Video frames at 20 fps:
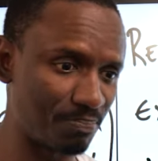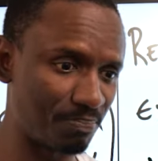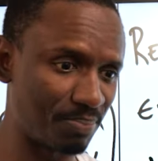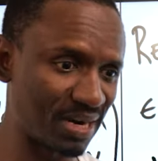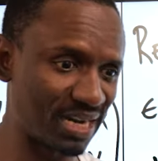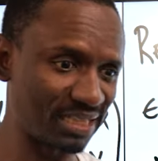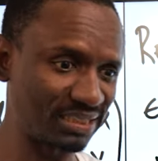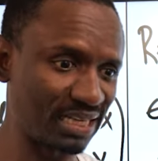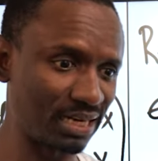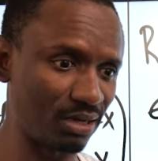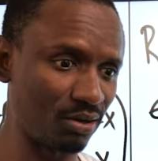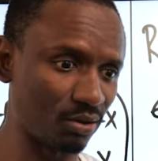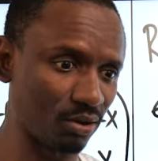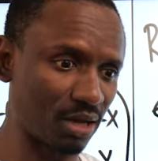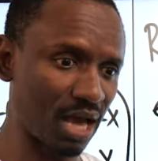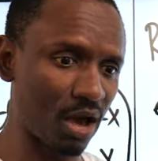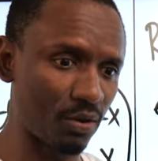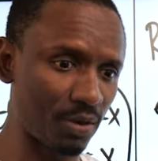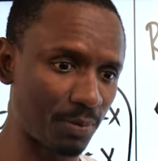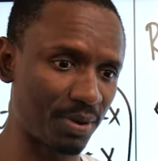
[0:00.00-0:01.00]
But I said,
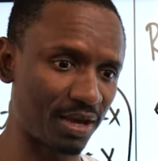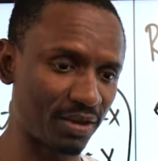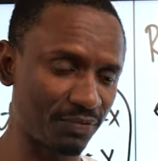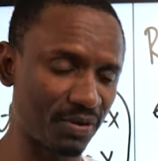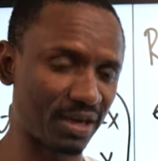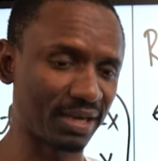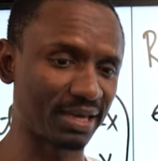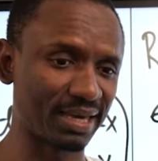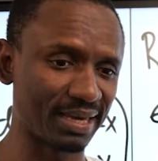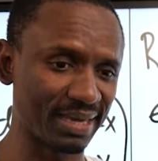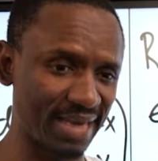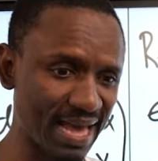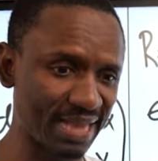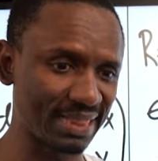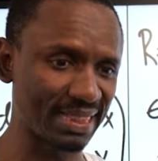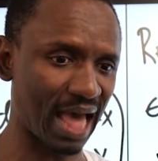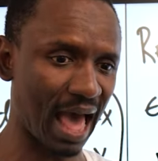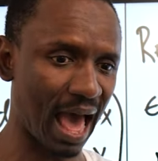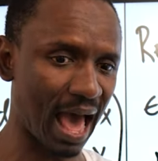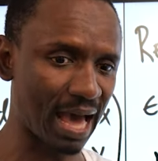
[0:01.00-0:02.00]
look, how about if I can
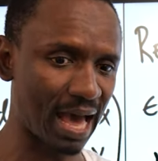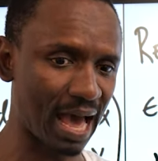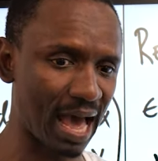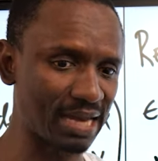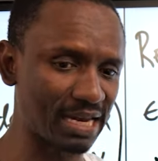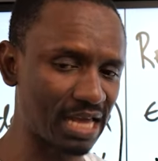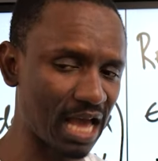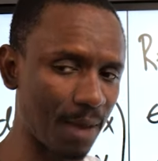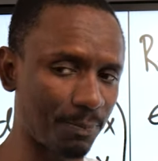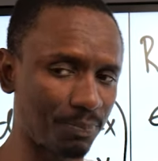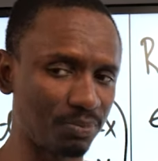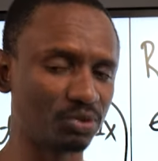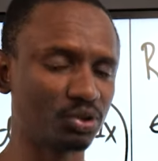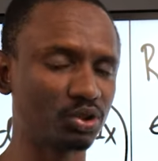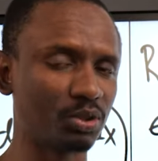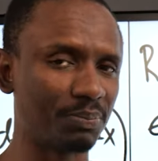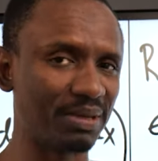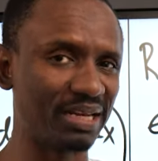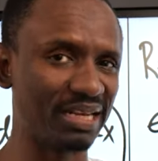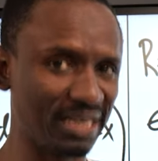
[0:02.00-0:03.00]
get that and it happens
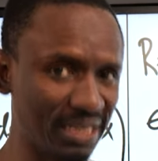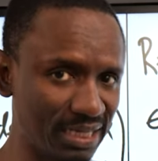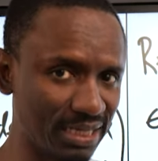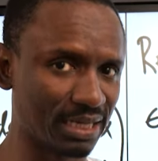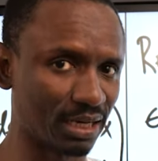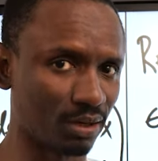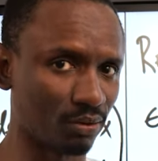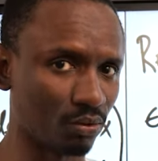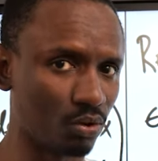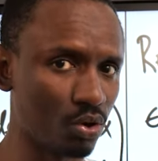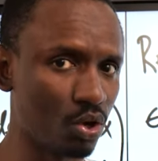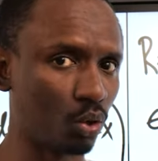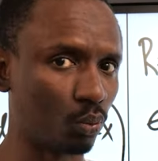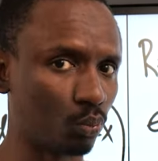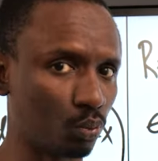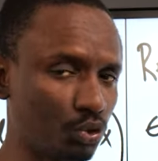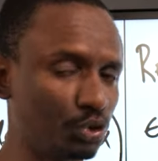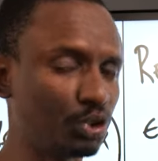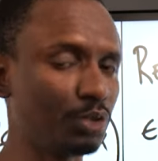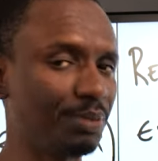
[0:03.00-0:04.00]
to be legal,
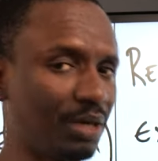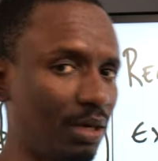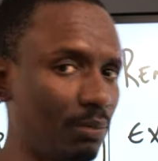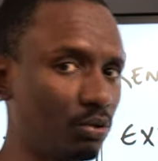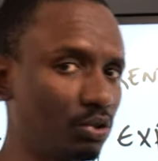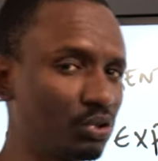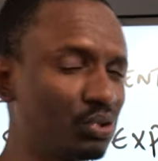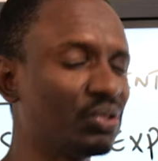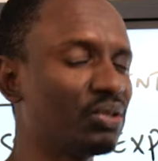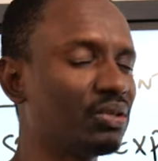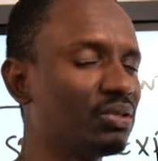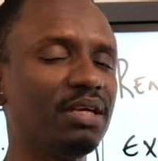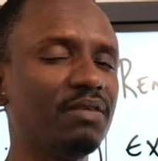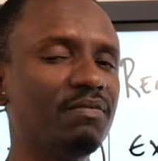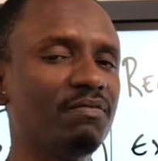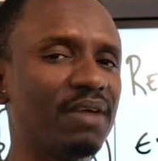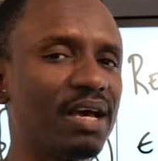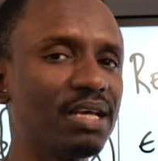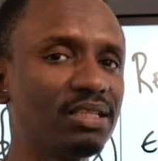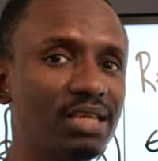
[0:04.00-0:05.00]
would you be able to
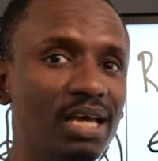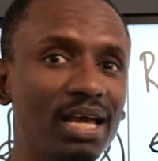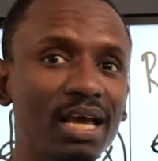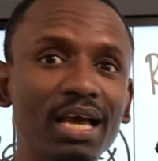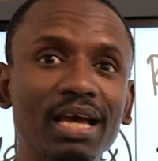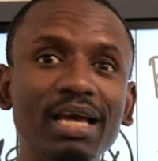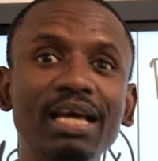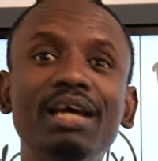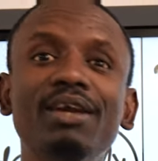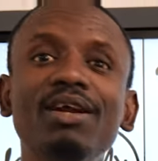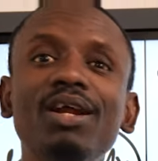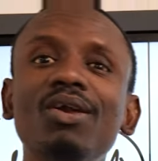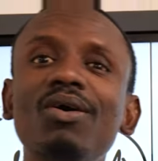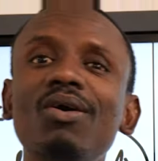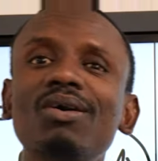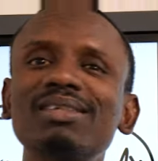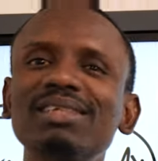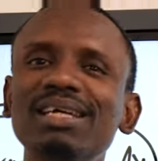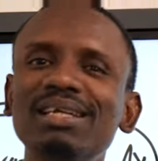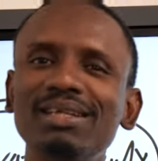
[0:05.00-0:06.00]
invest? He
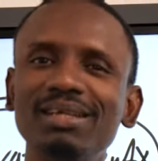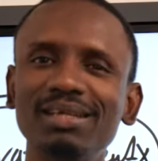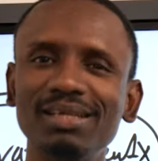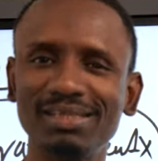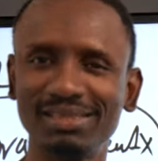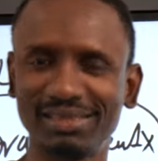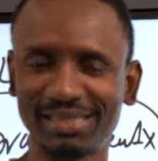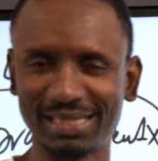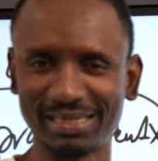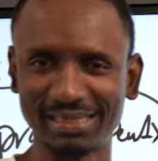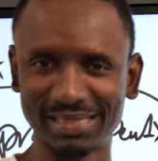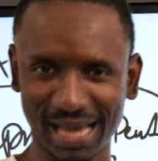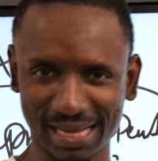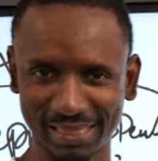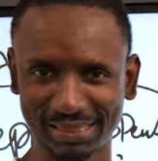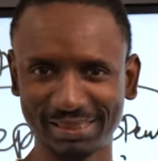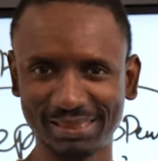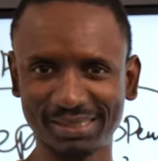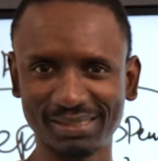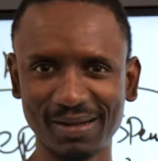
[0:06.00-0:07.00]
reluctantly said
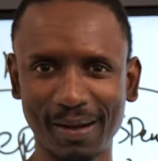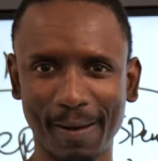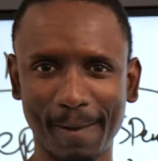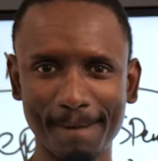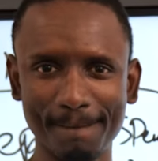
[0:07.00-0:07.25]
yes.